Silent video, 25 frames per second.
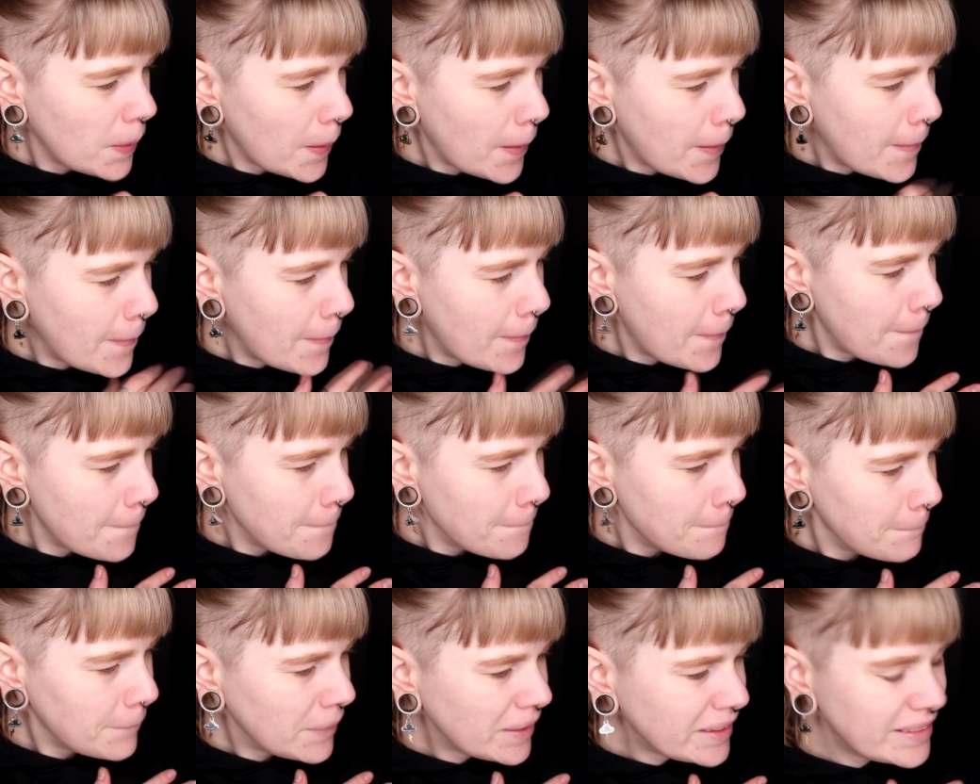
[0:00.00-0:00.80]

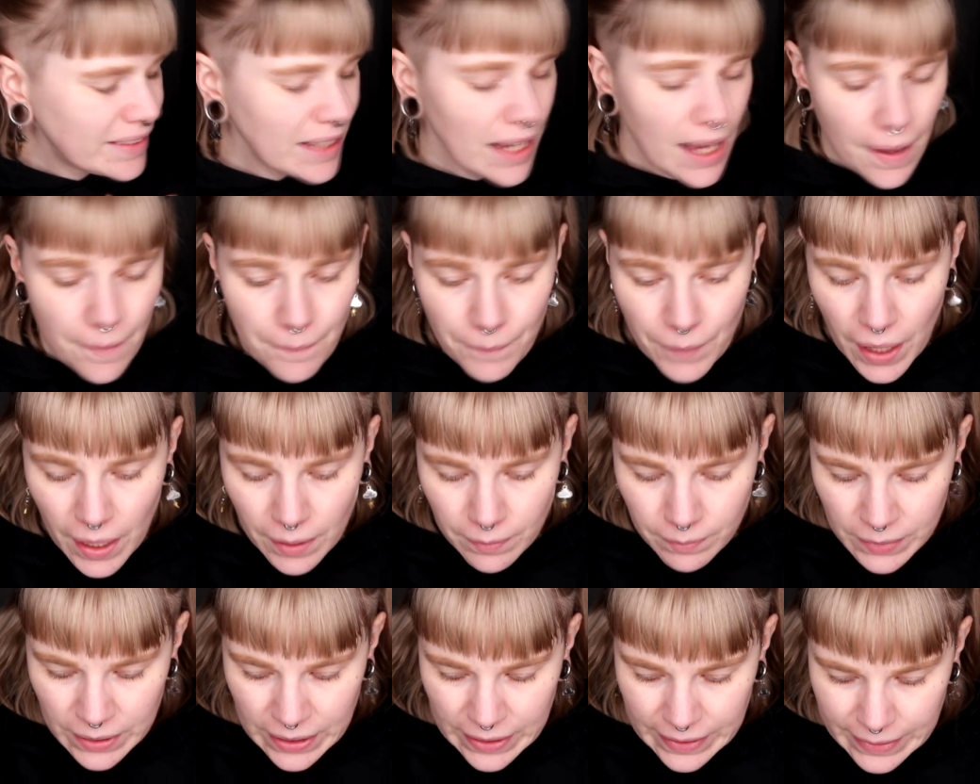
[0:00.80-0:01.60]
Um, but yeah,
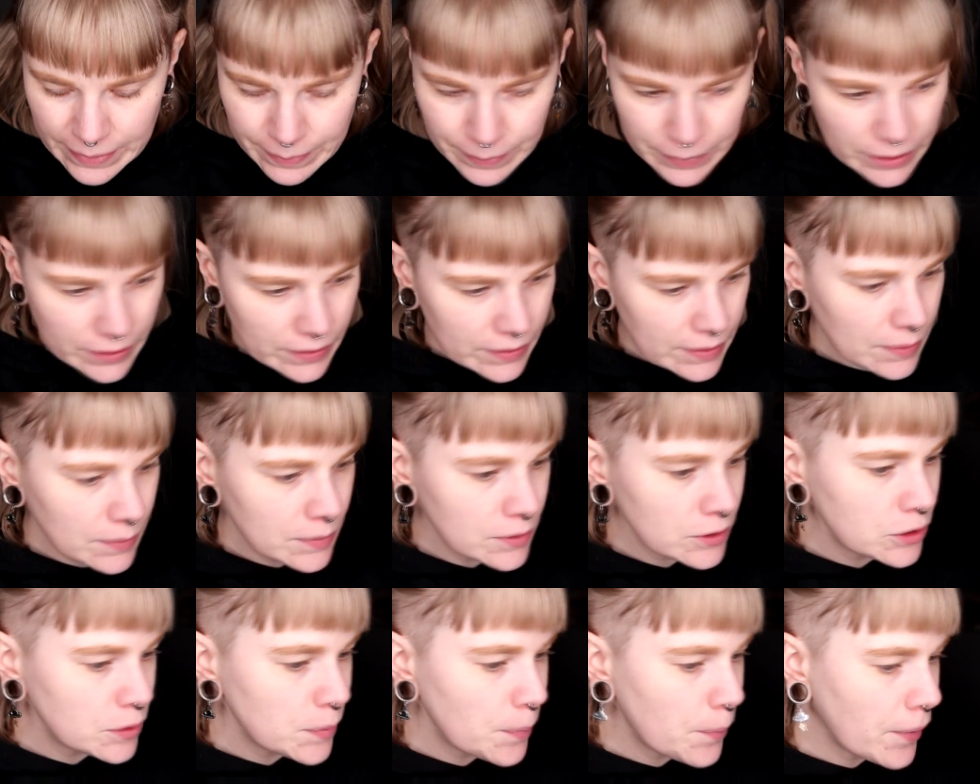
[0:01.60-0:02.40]
I'm guessing I'm just
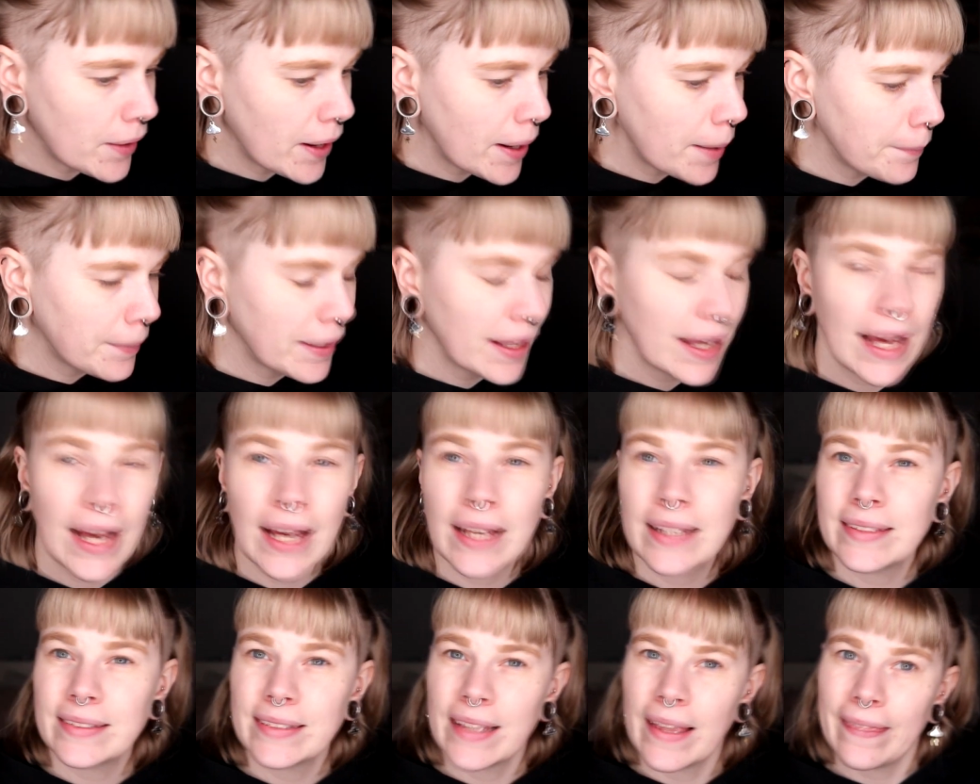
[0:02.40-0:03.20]
going to prime my
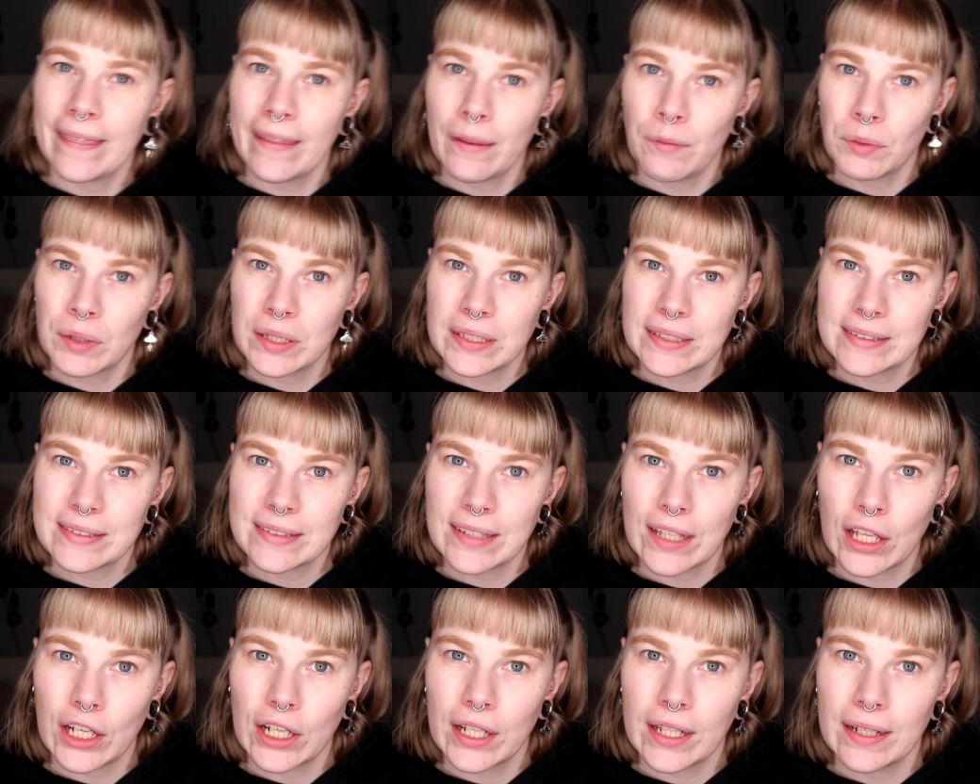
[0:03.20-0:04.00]
eyes and then we get
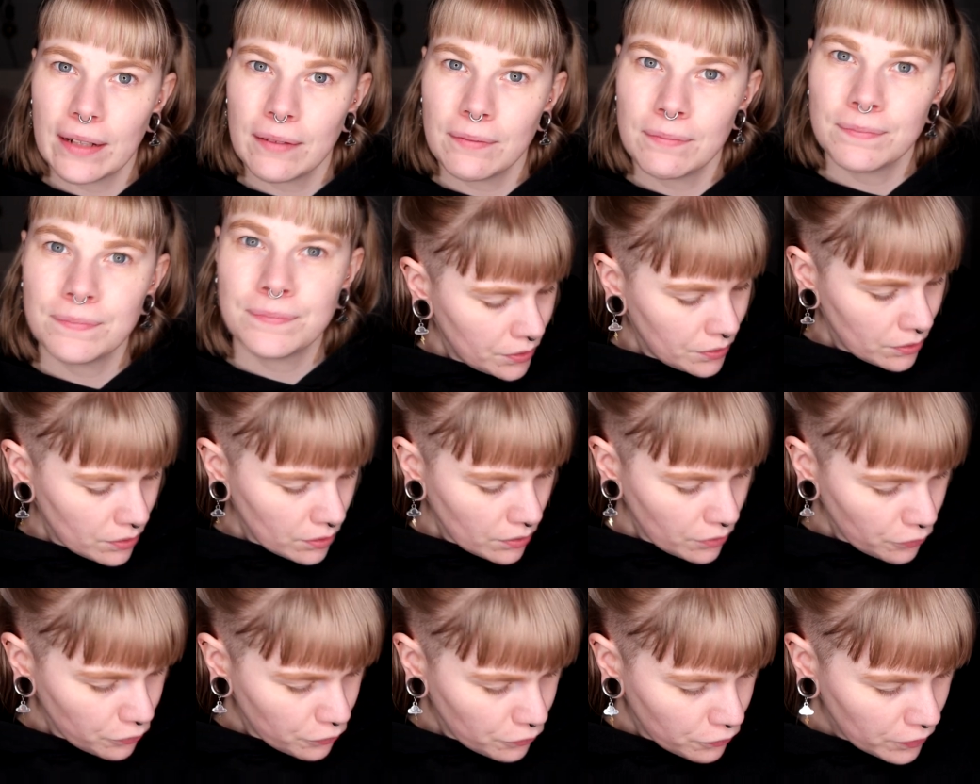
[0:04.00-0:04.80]
started.
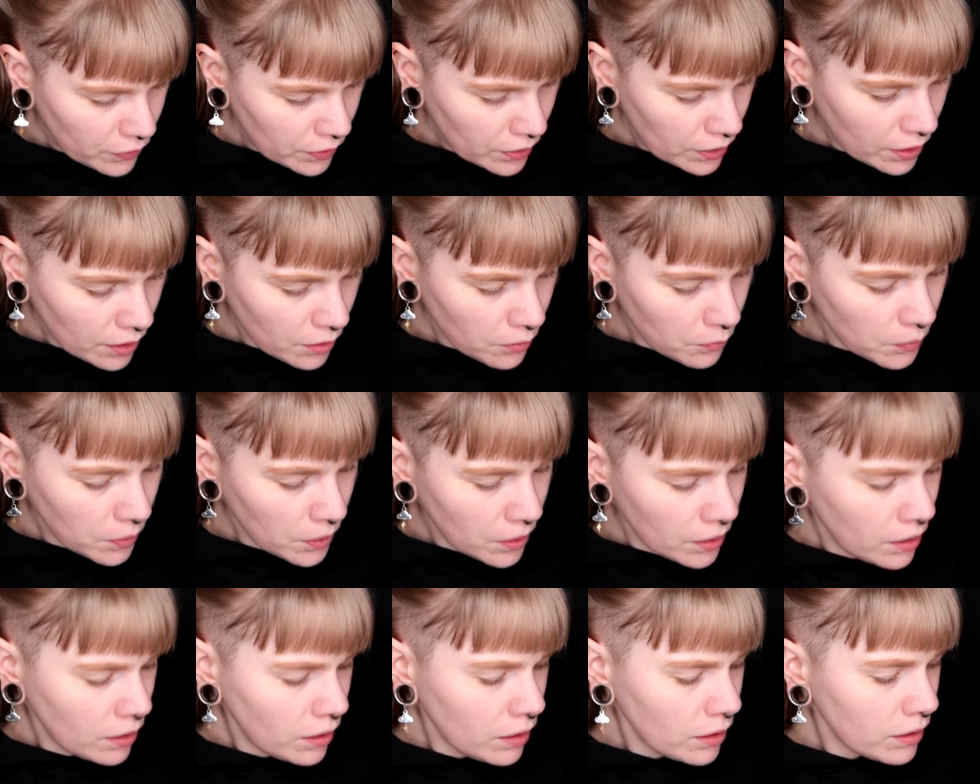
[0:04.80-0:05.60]
So I think I
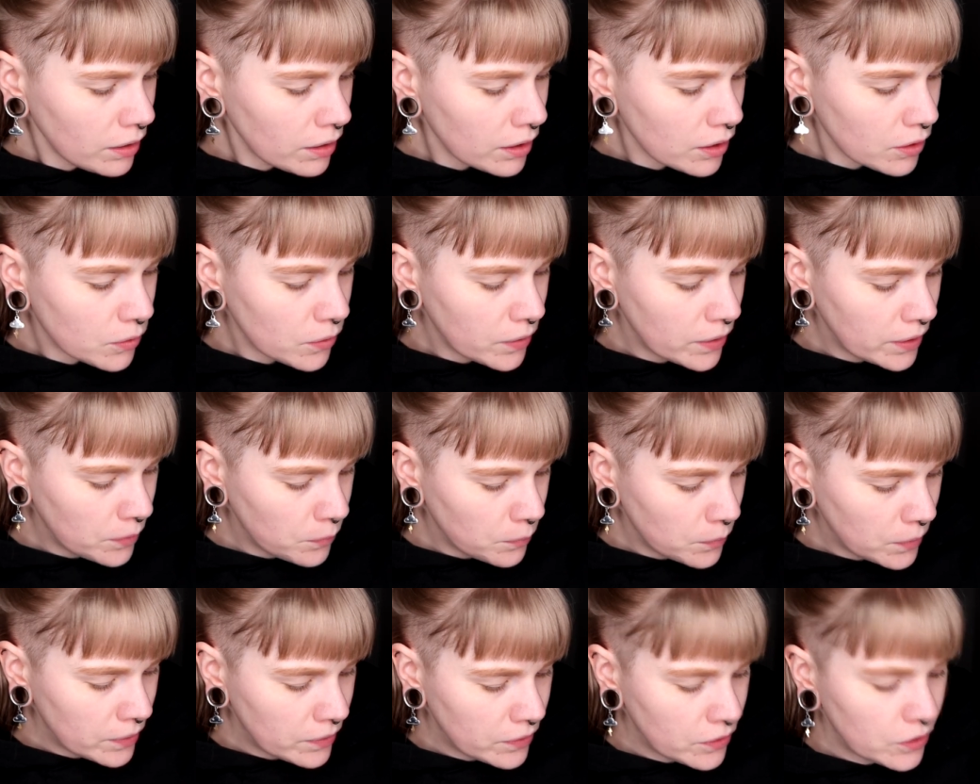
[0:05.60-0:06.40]
will go
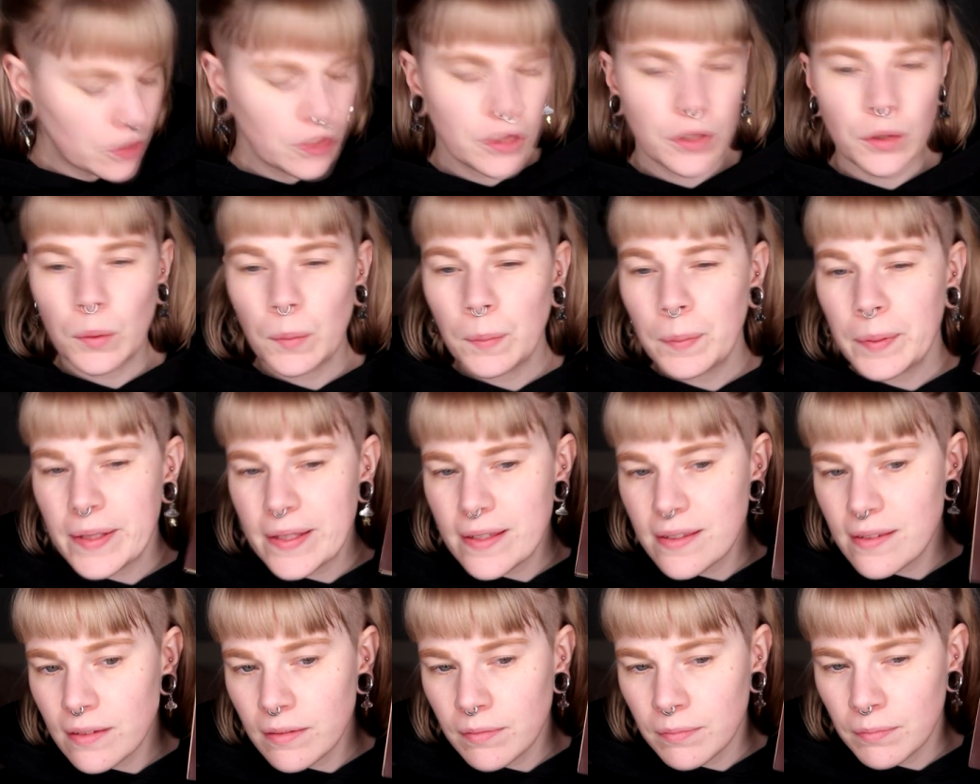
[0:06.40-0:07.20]
in with
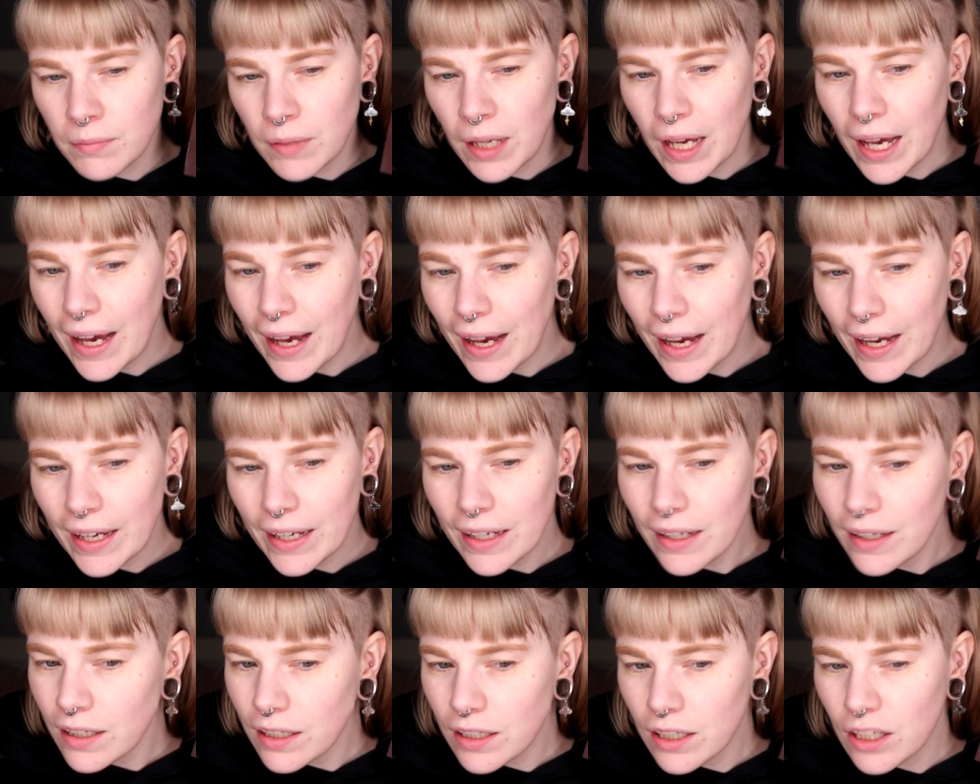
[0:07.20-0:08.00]
Cubism.
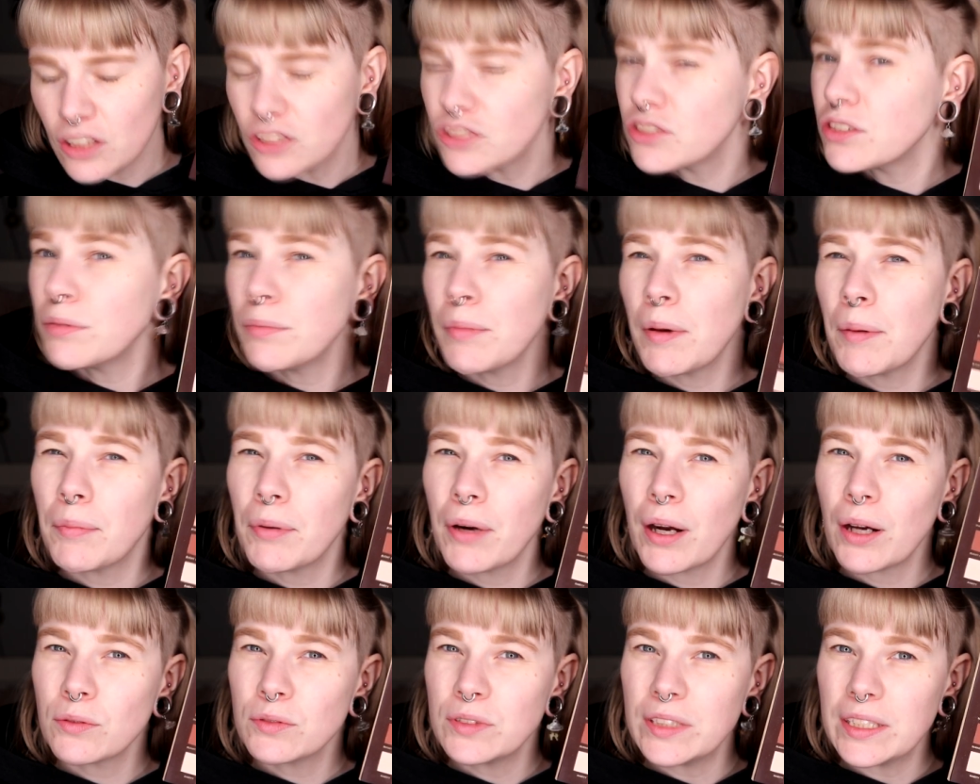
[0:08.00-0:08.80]
I can't remember
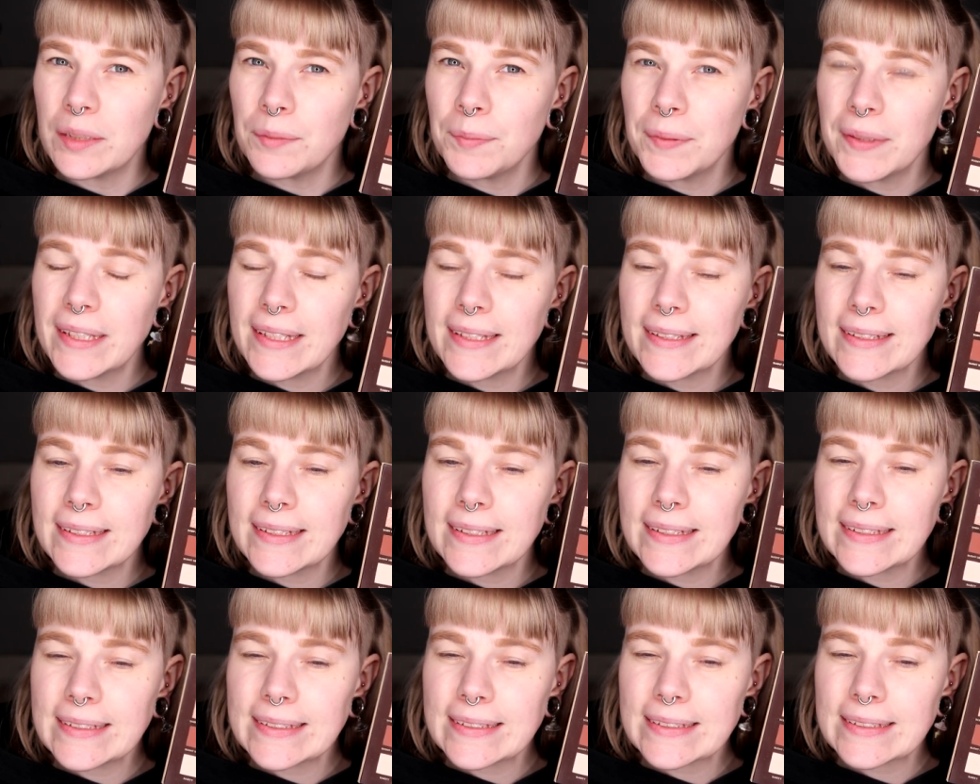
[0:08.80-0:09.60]
how deep this
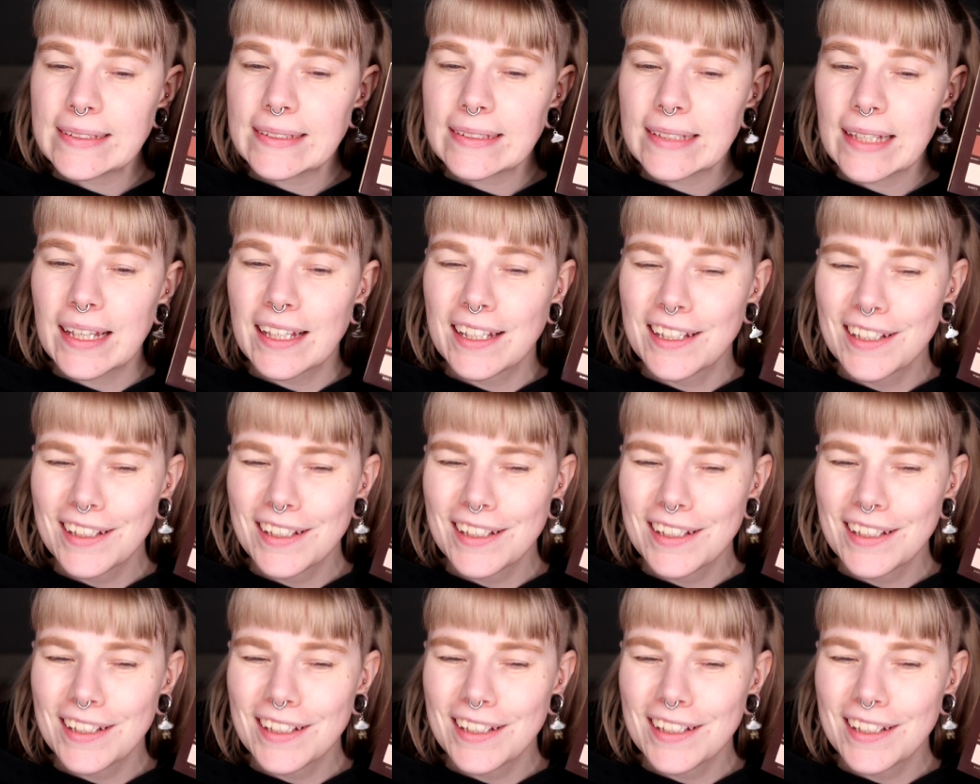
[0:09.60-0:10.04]
is,